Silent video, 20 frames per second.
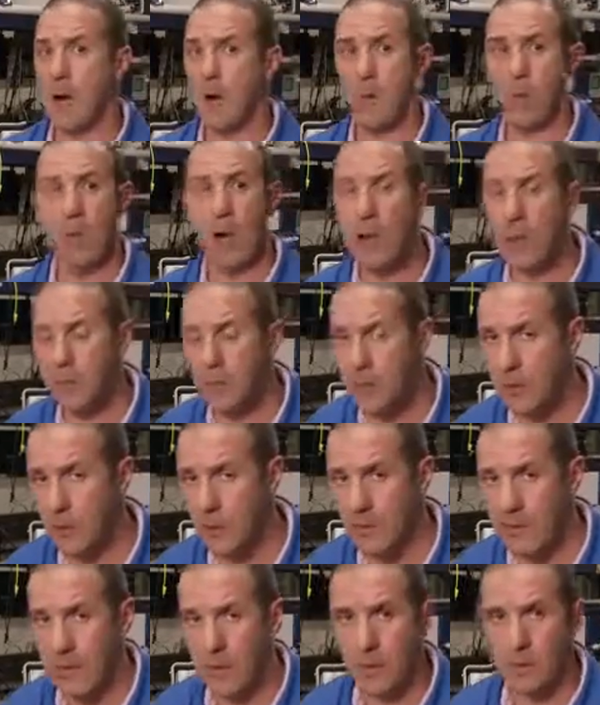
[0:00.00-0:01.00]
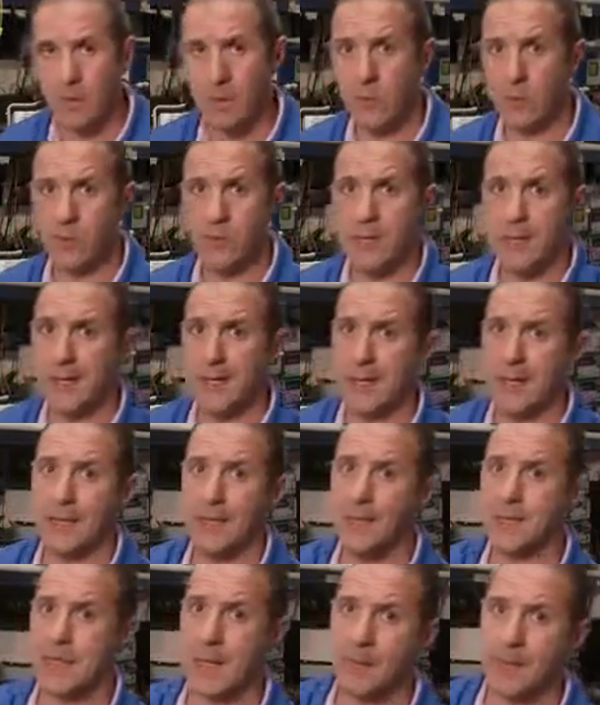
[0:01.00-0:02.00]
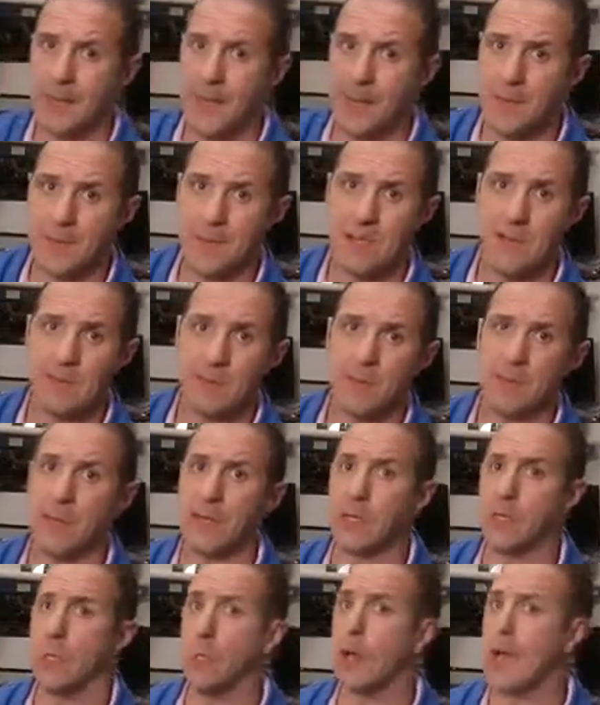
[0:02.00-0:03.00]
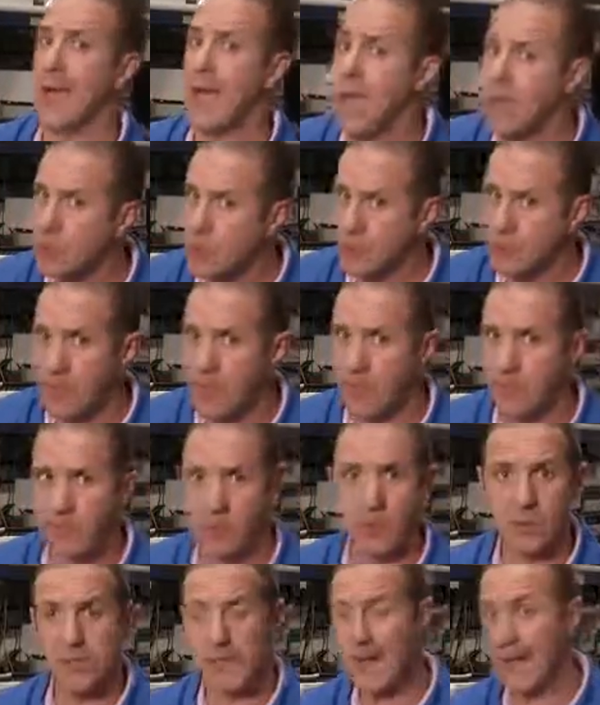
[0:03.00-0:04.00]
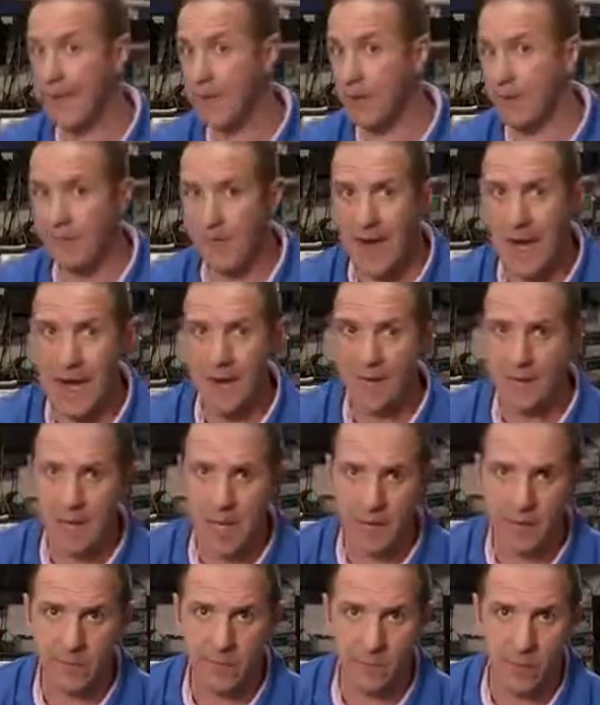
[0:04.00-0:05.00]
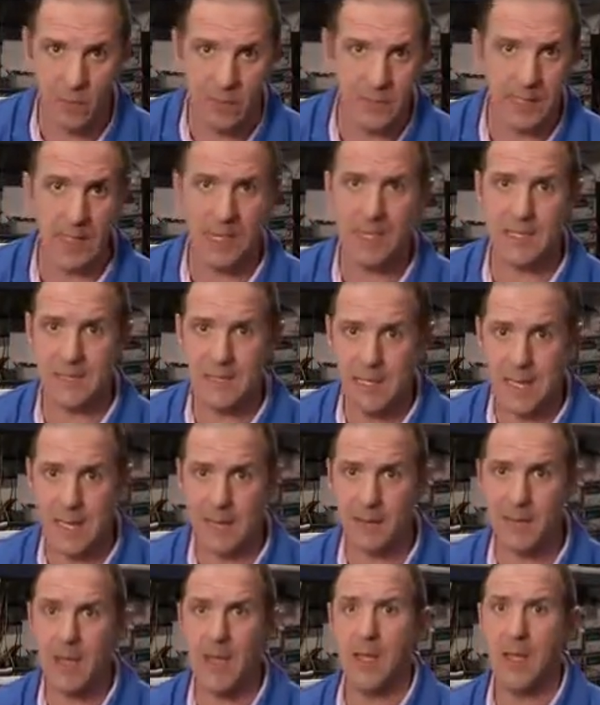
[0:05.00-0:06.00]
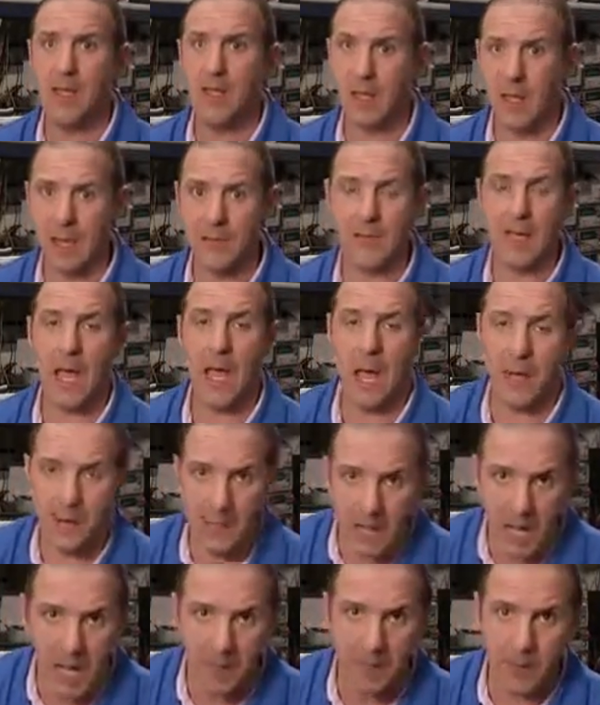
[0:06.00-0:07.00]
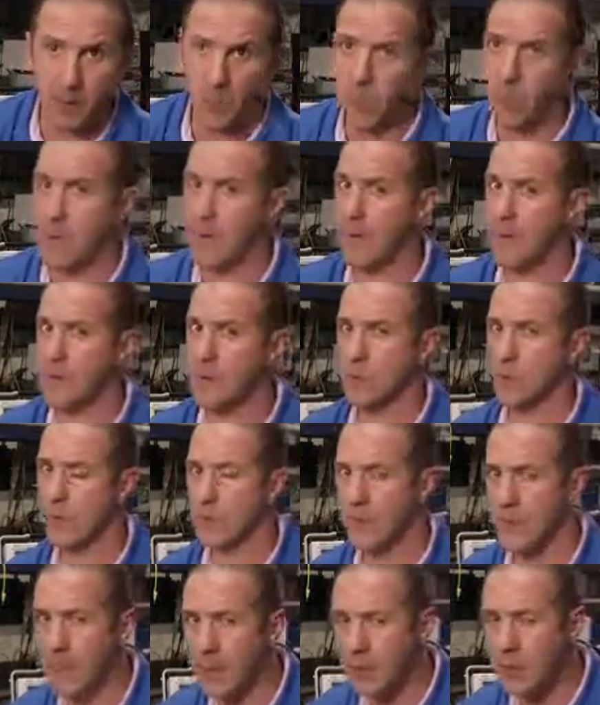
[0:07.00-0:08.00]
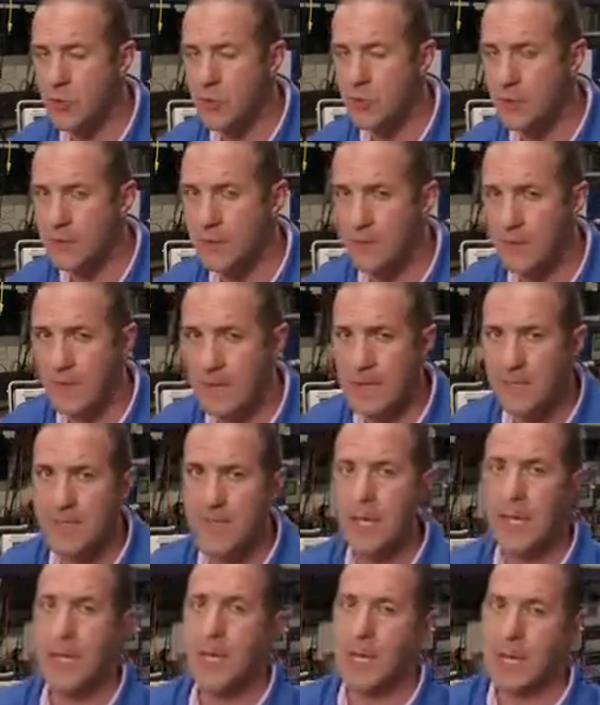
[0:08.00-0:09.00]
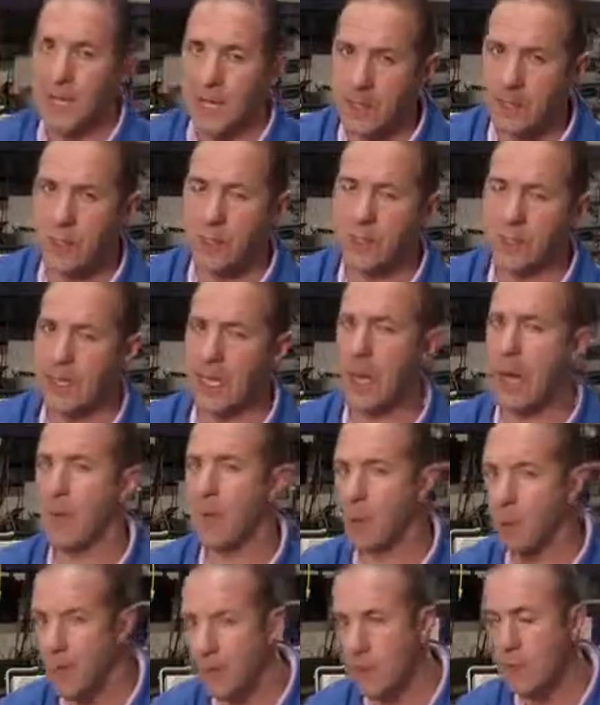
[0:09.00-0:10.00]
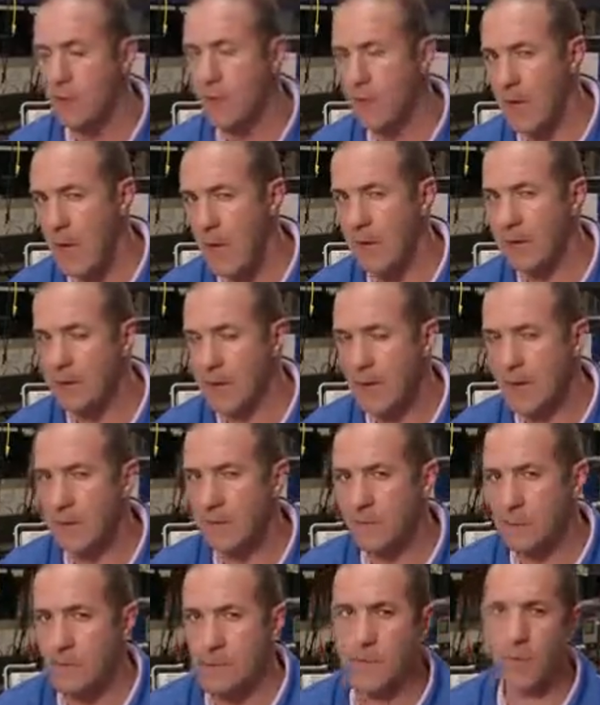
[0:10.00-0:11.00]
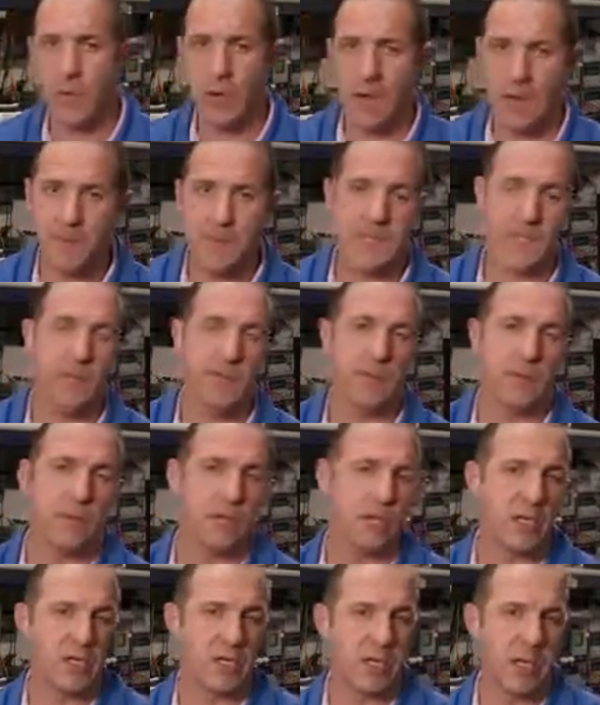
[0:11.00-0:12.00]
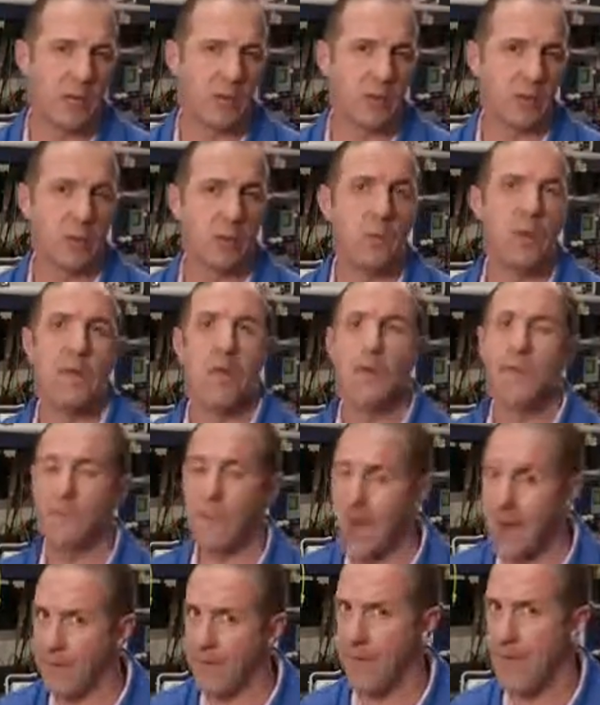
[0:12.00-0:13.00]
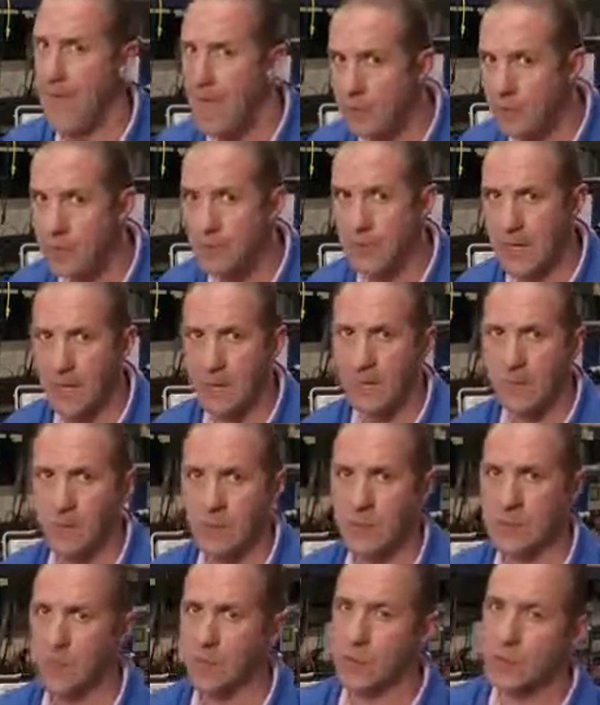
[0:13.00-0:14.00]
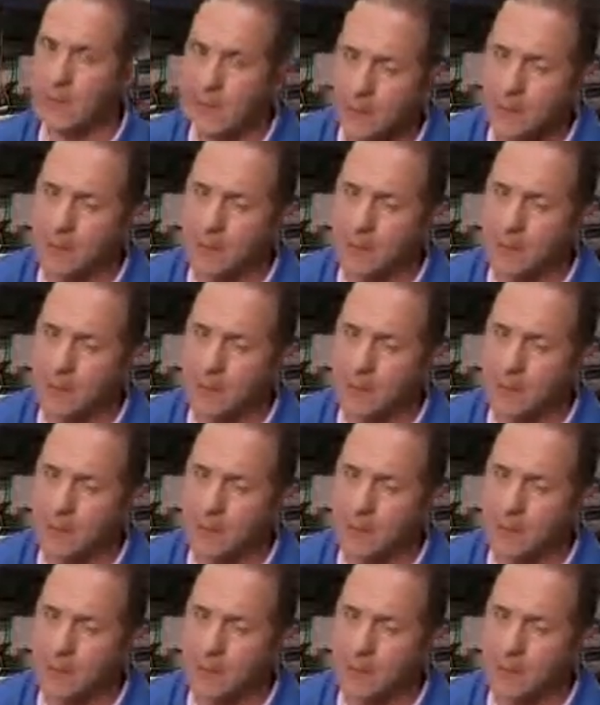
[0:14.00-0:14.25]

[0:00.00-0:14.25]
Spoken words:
Well below microvolt, meaning sometimes even below 100 nanovolts. 85 nanovolts is not that uncommon, whereas with an E-trim device, it's really upwards of 100 nanovolts, perhaps even reaching up to 500 nanovolts. So you